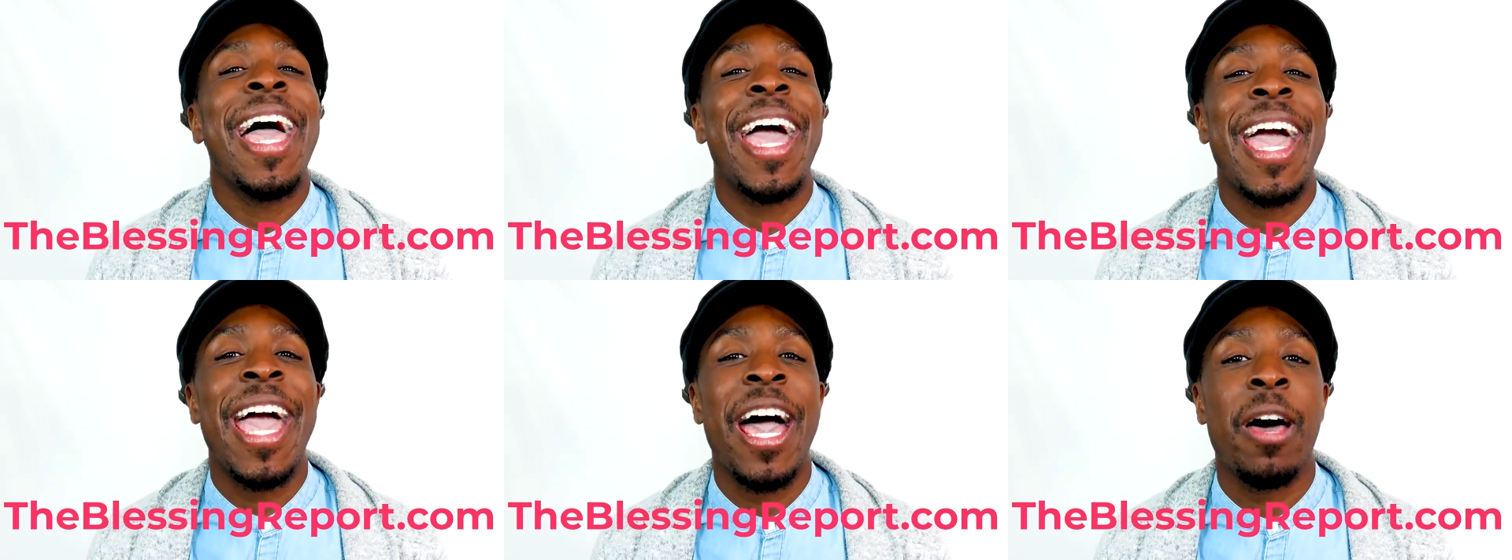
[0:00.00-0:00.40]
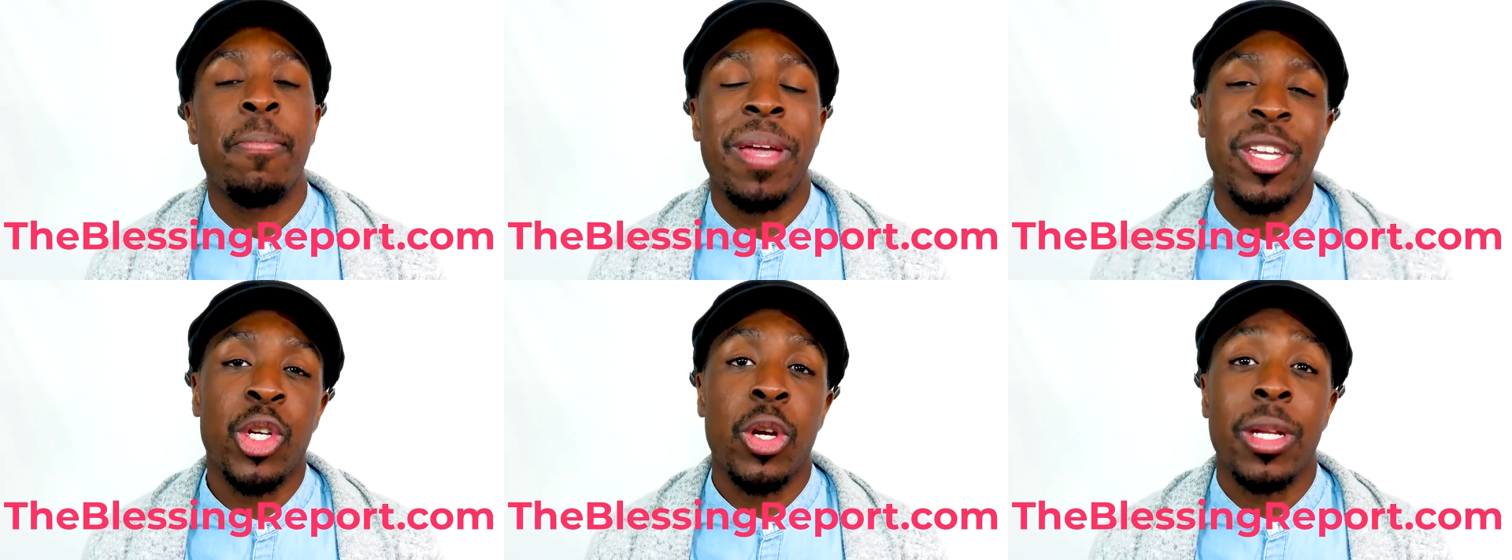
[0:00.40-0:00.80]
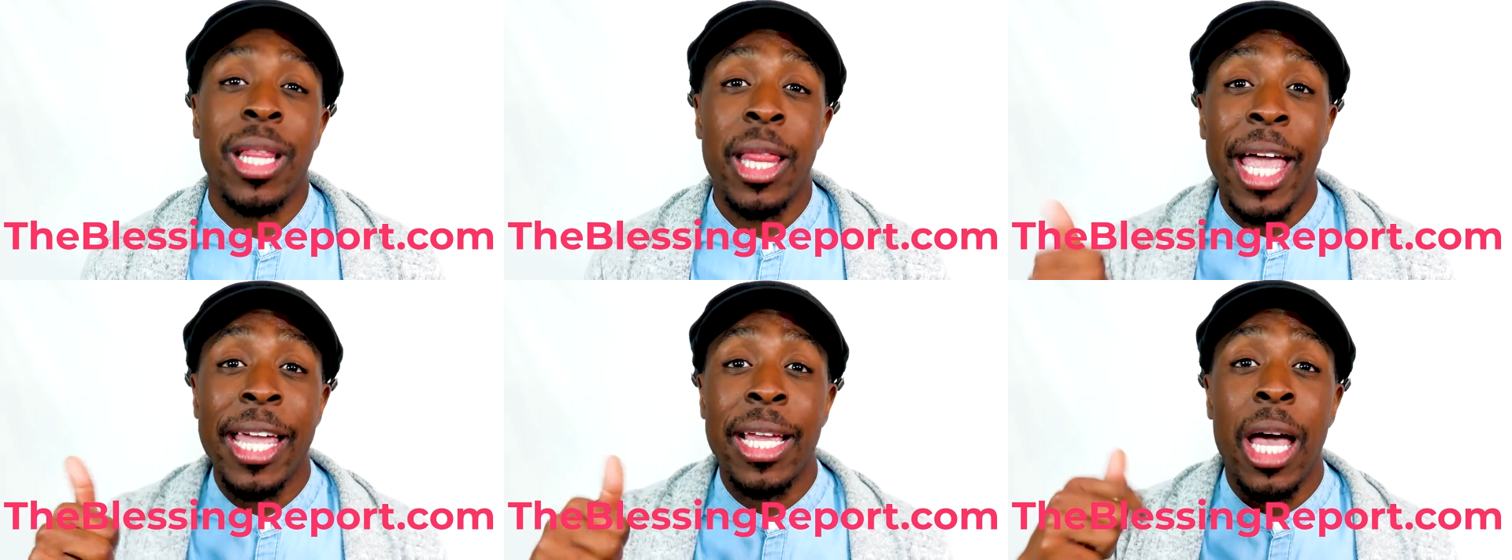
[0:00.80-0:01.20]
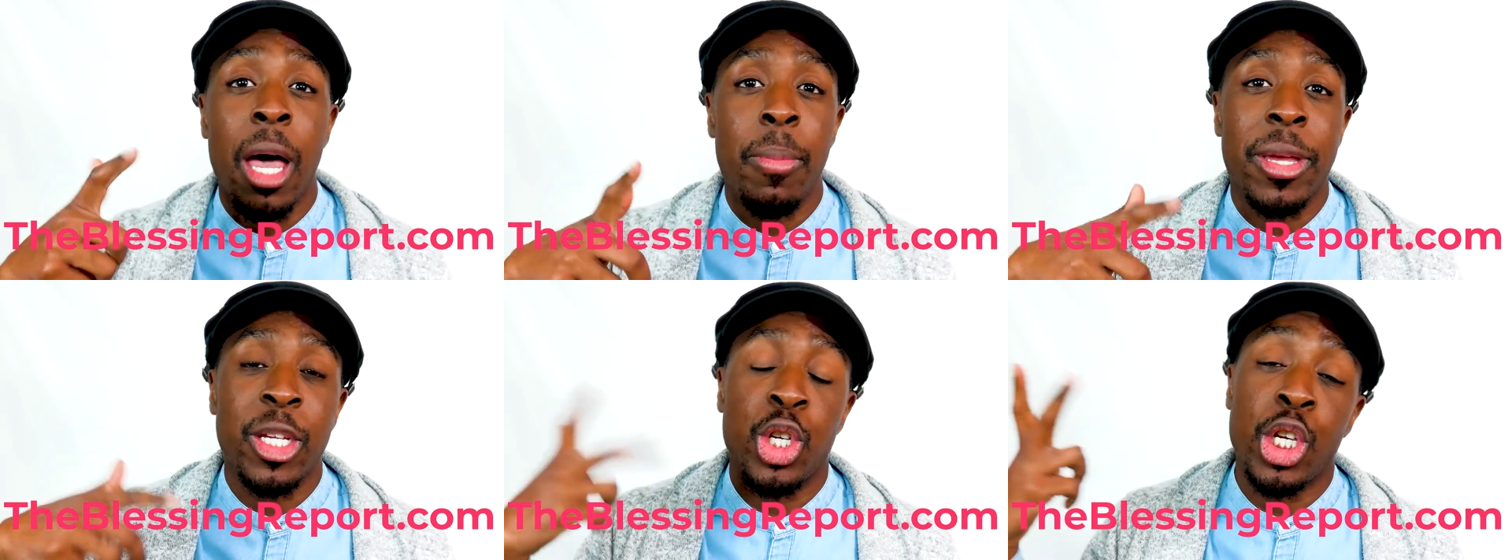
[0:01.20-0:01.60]
And make sure to like,
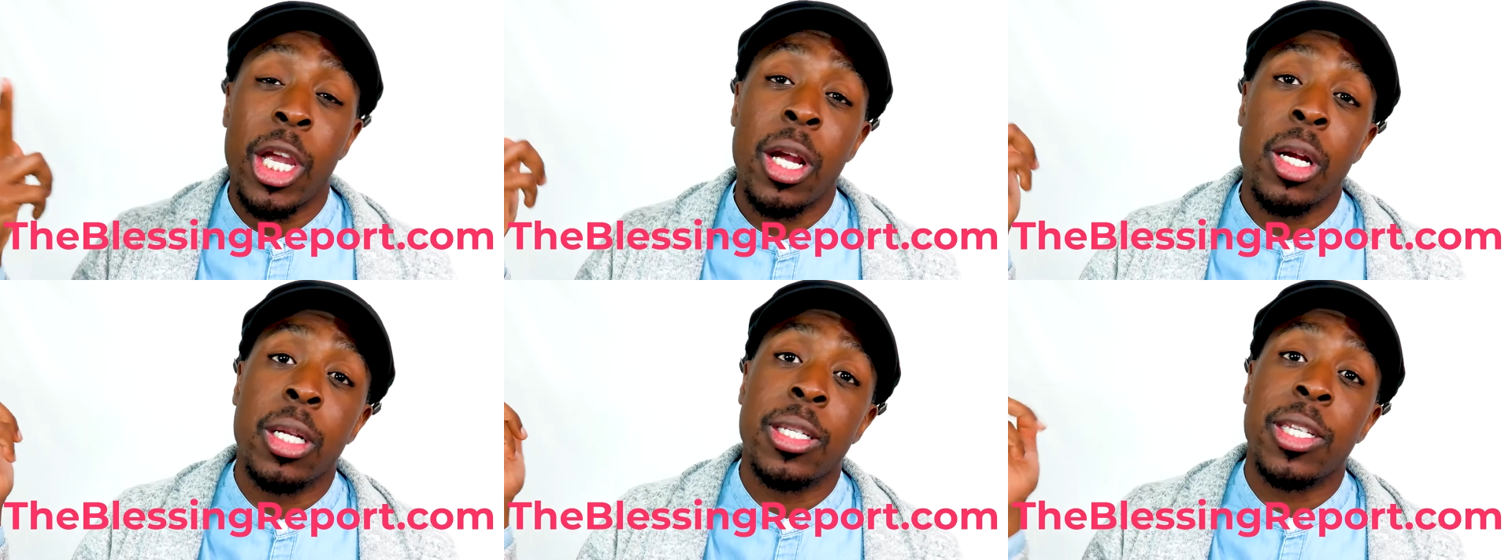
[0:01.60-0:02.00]
comment, share,